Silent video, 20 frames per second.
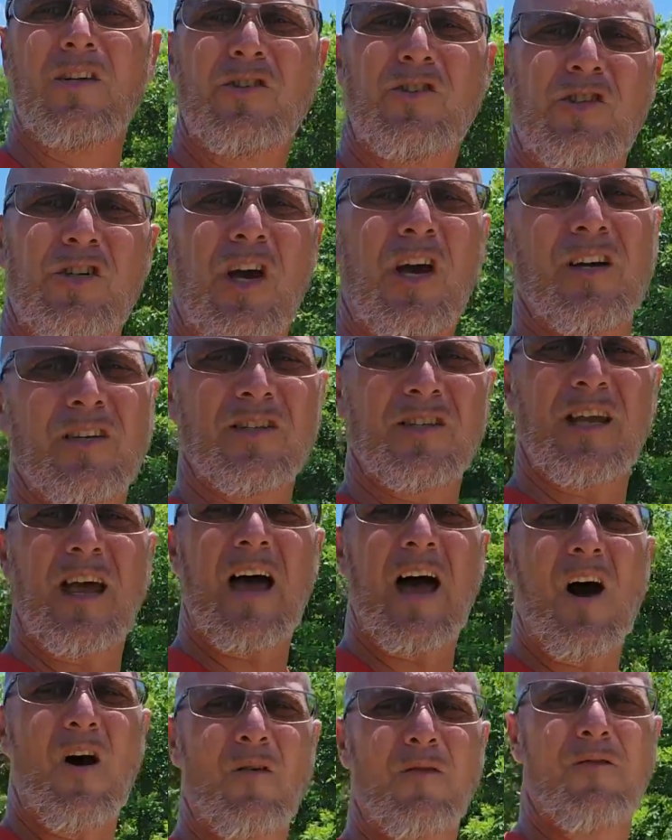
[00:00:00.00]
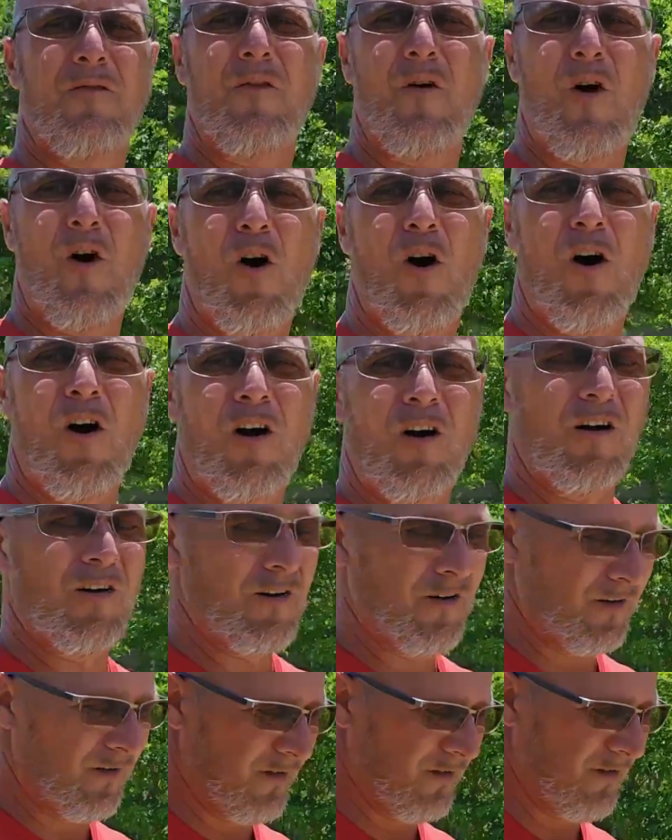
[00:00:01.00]
just how
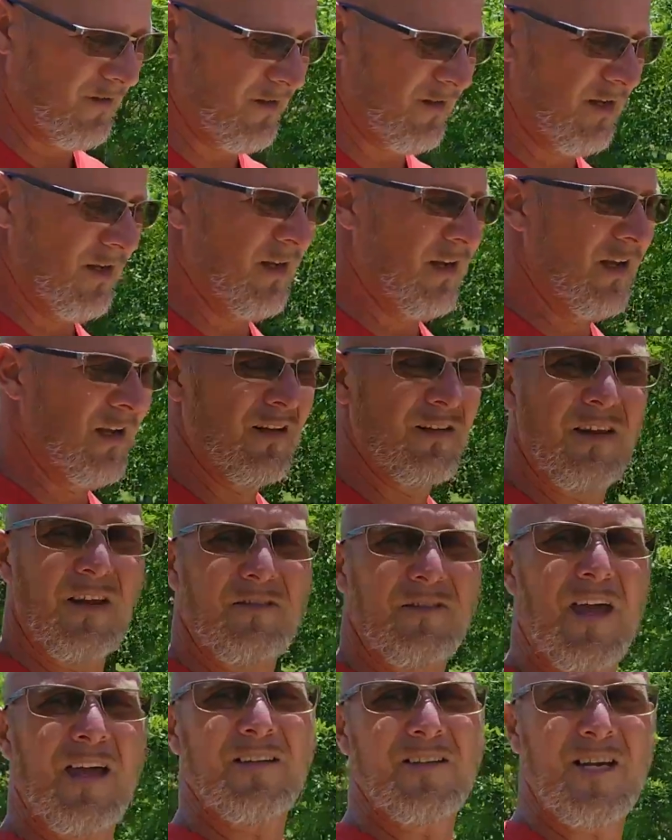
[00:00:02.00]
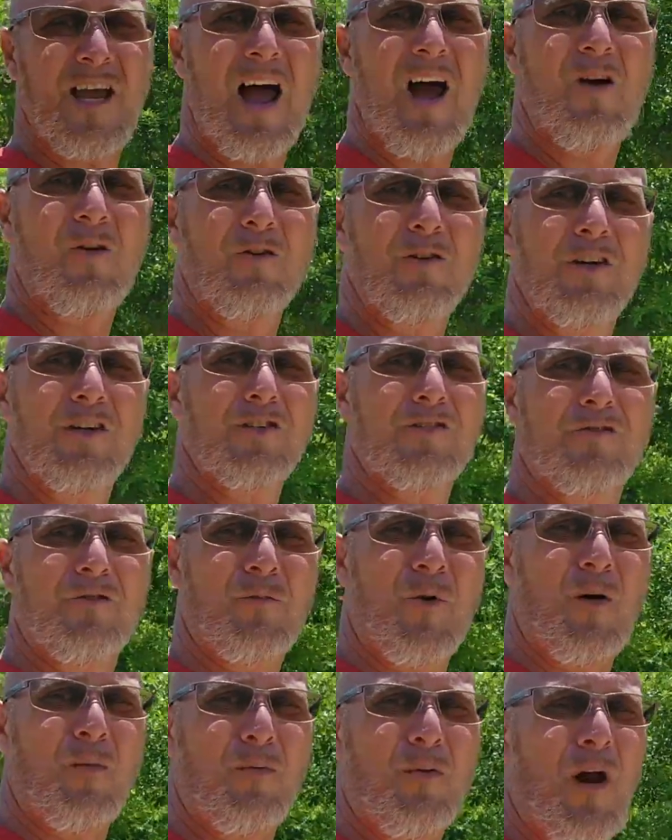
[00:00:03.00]
far that tower is
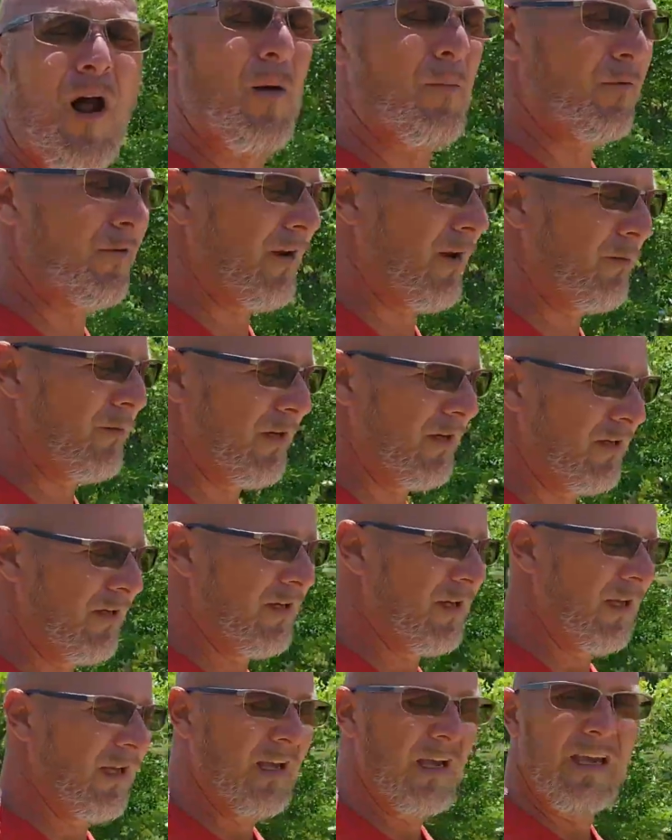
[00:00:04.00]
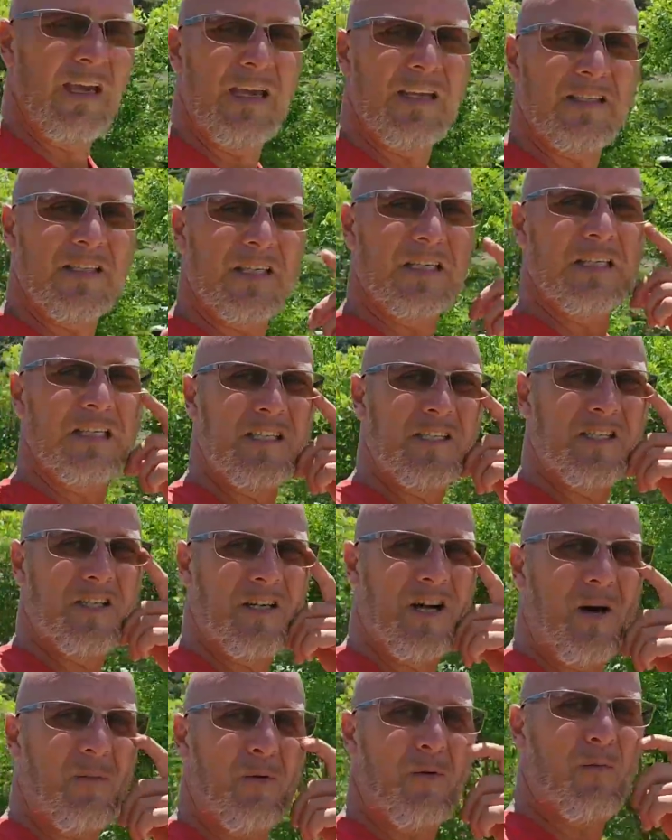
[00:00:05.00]
from our property. I mean, it's at least a
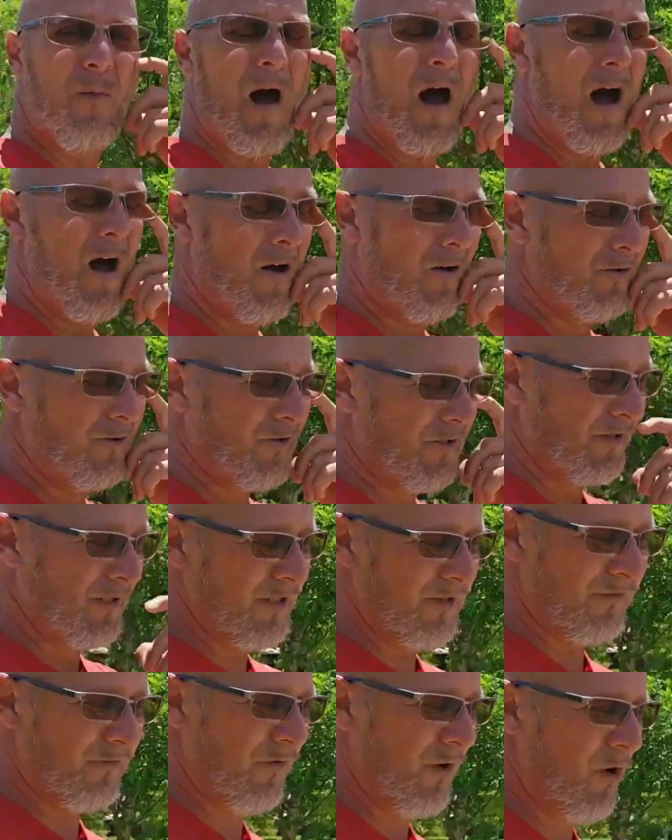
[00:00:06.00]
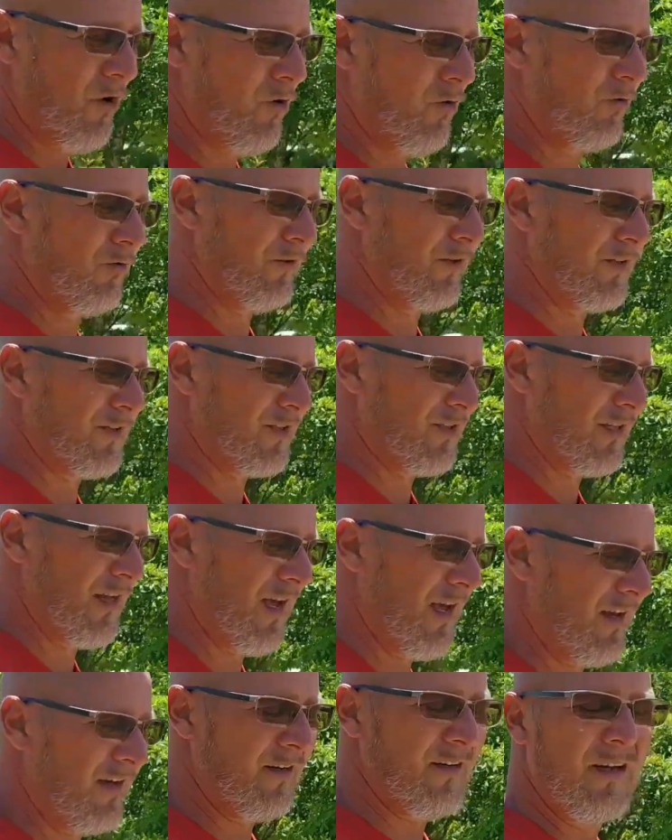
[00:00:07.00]
couple miles. This phone, it's
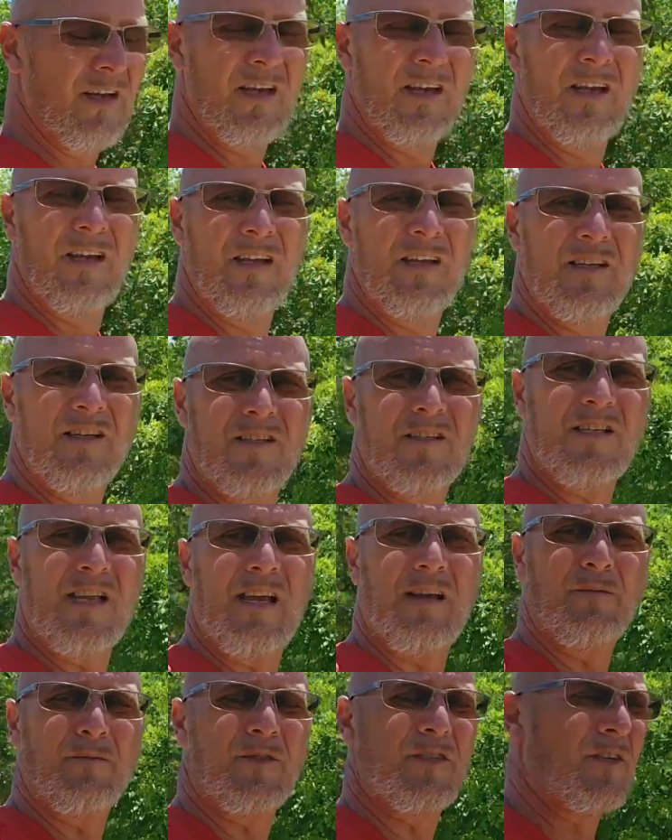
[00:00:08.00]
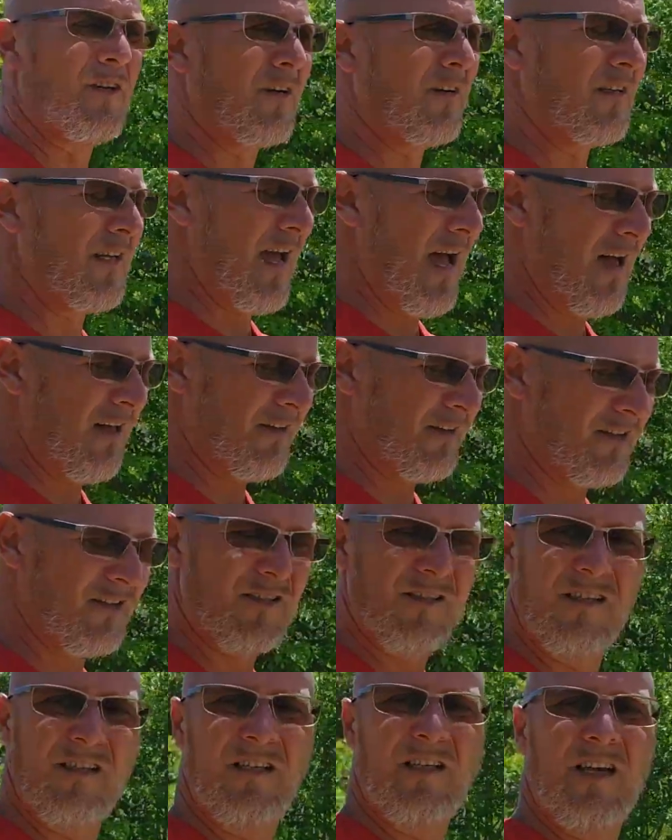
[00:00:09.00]
that Samsung
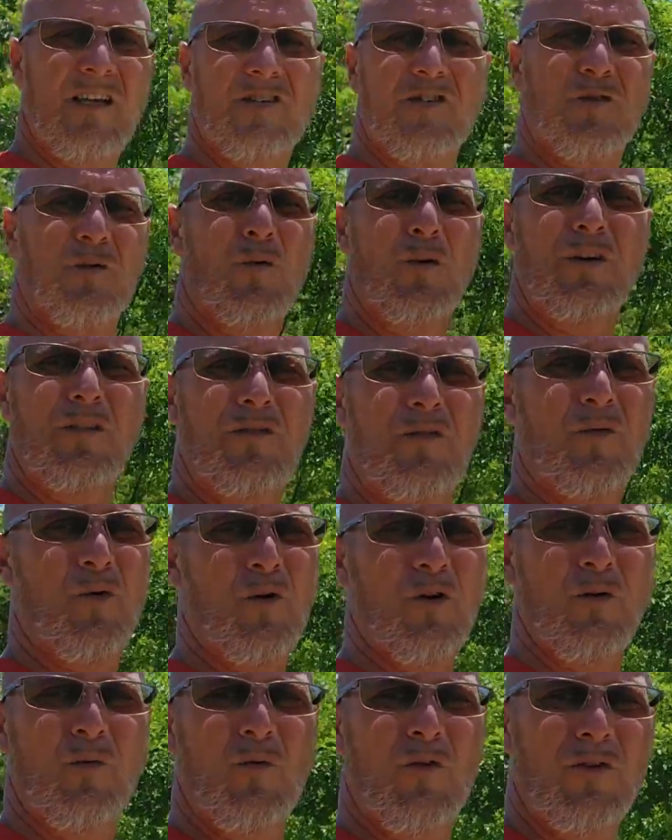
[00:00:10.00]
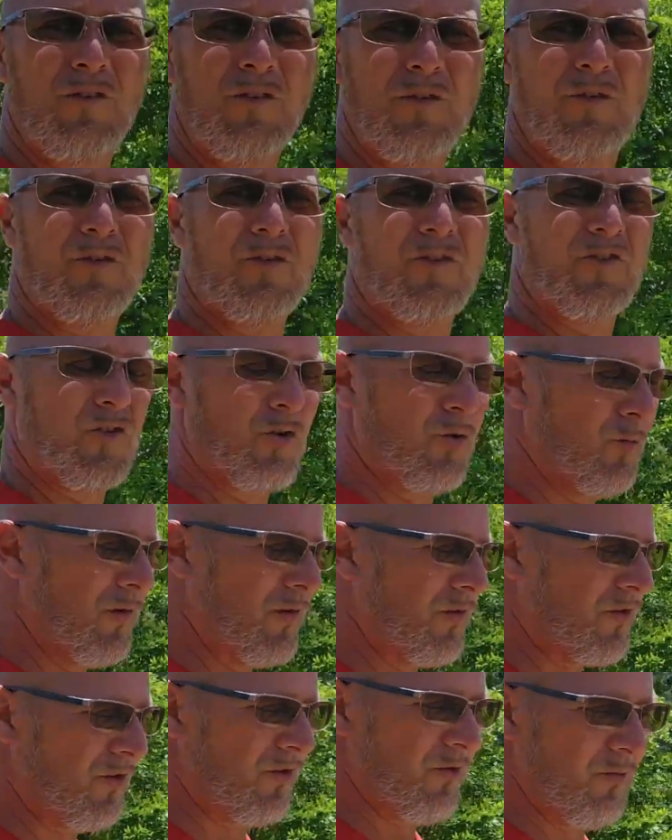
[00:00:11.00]
Galaxy S24, the one you can zoom
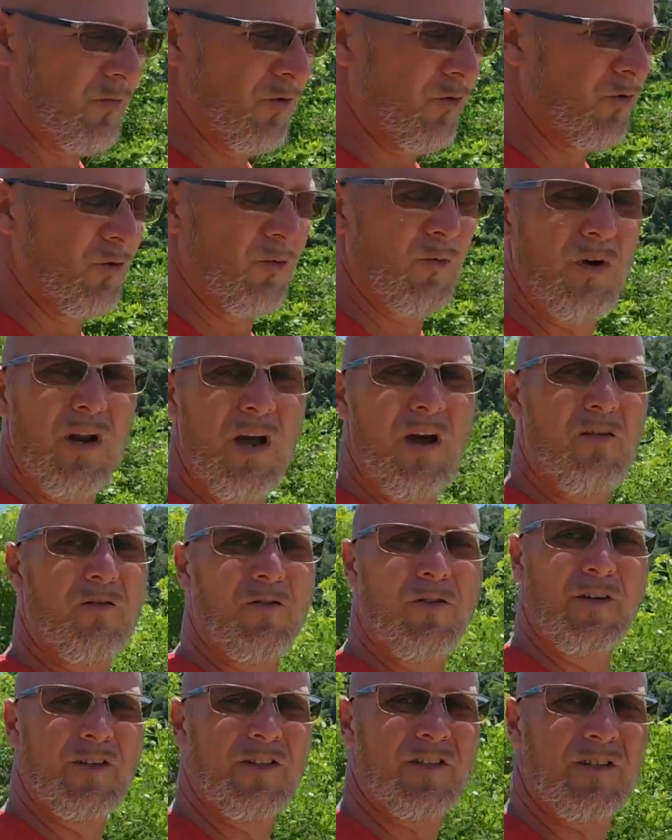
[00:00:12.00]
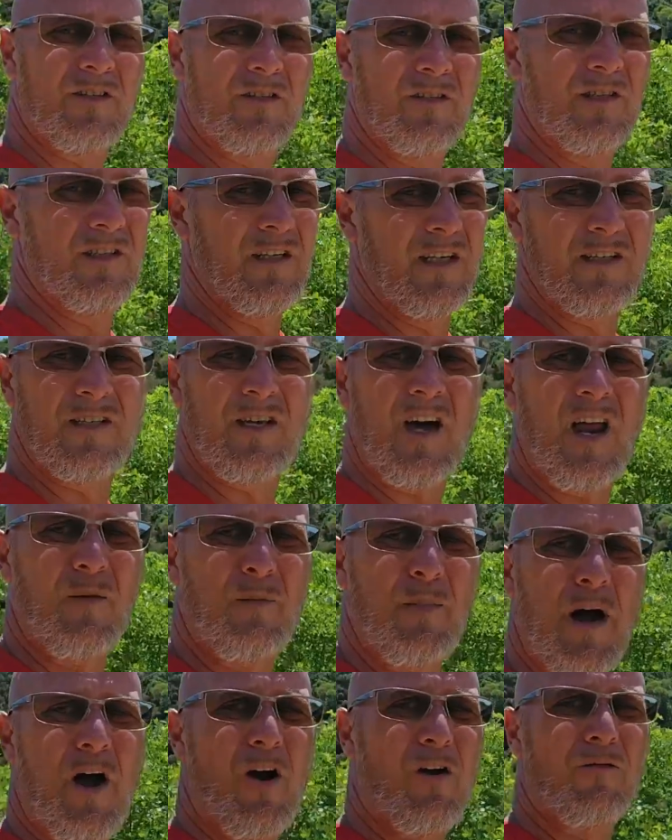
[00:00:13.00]
into the moon or whatever. It's got a
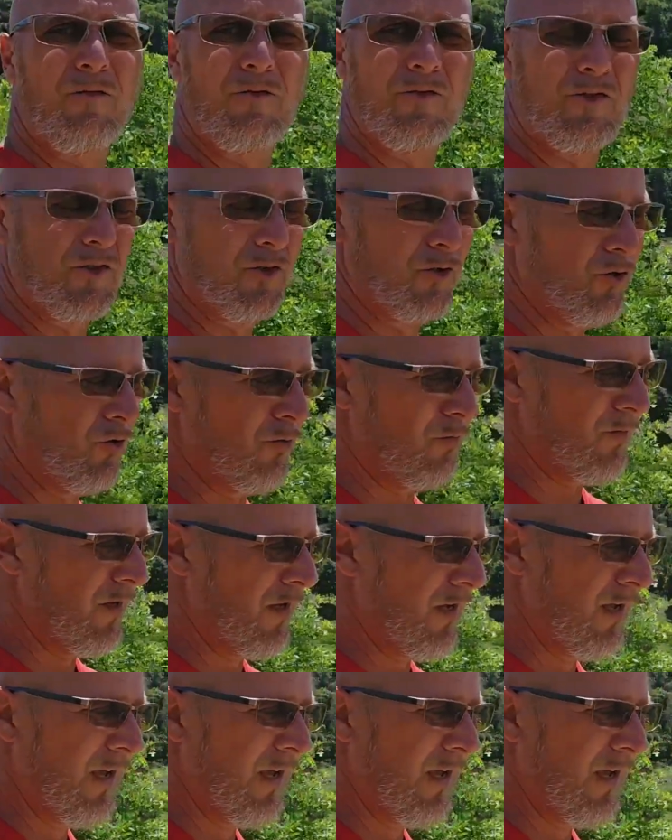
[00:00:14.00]
powerful zoom,